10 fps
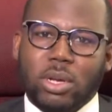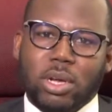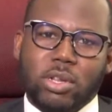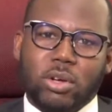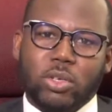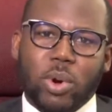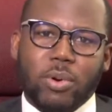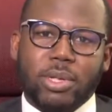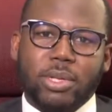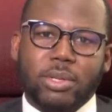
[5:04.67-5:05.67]
a search
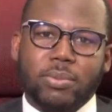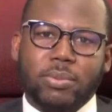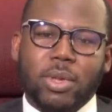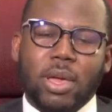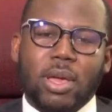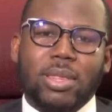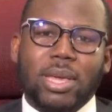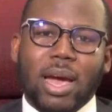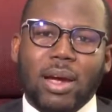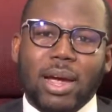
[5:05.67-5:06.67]
warrant,
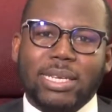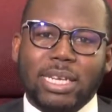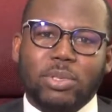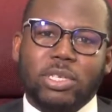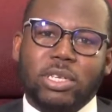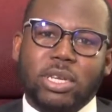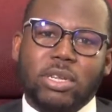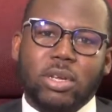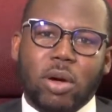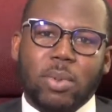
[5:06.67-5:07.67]
There are exceptions to this
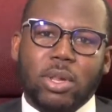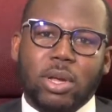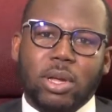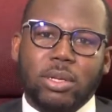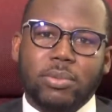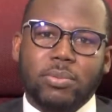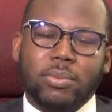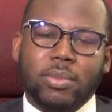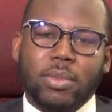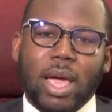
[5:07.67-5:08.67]
in the common law,
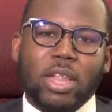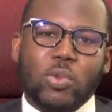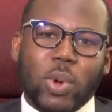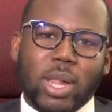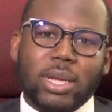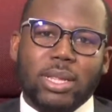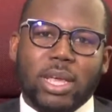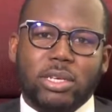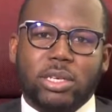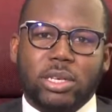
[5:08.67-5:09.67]
as well in
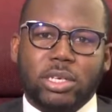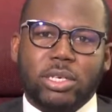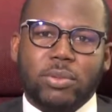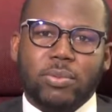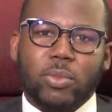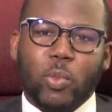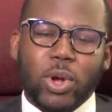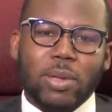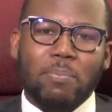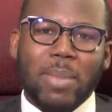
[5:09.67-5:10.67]
legislation,
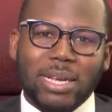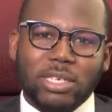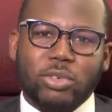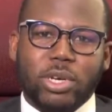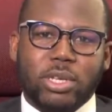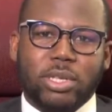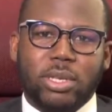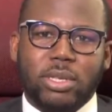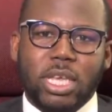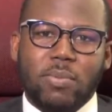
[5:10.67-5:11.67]
where the magistrate
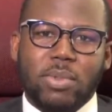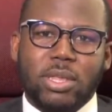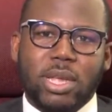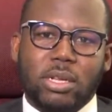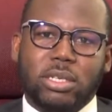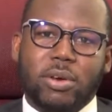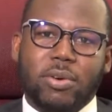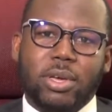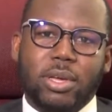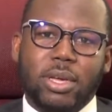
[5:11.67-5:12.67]
deems it
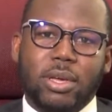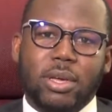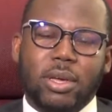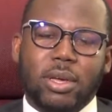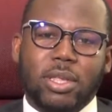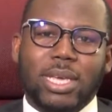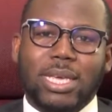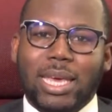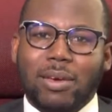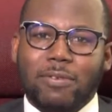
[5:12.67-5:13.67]
necessary to
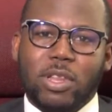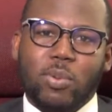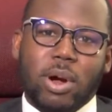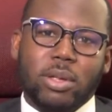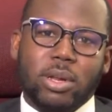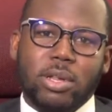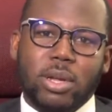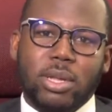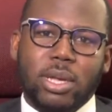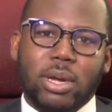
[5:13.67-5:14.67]
give this warrant on a
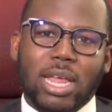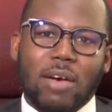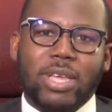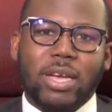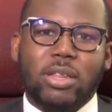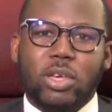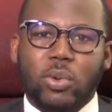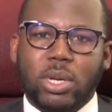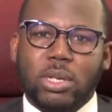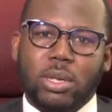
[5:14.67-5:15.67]
Sunday and have it
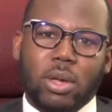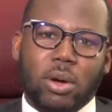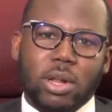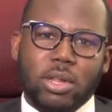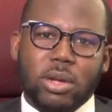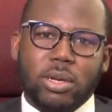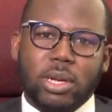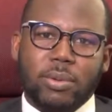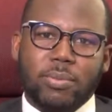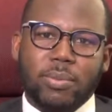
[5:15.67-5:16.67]
executed on a
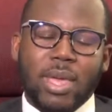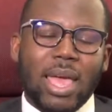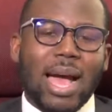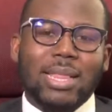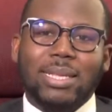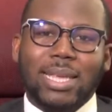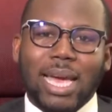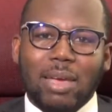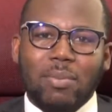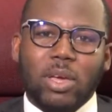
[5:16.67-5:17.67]
Sunday, and the
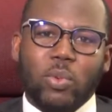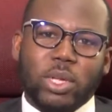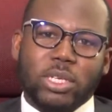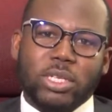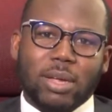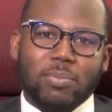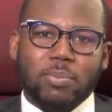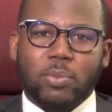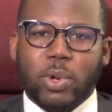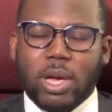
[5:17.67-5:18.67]
timing in which that
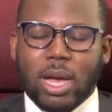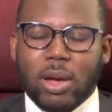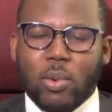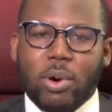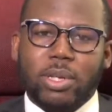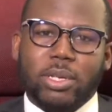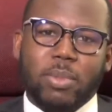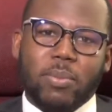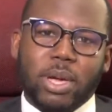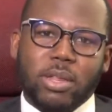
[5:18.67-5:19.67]
warrant
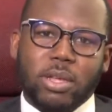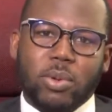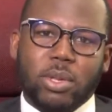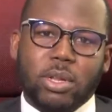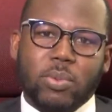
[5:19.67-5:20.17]
may be executed as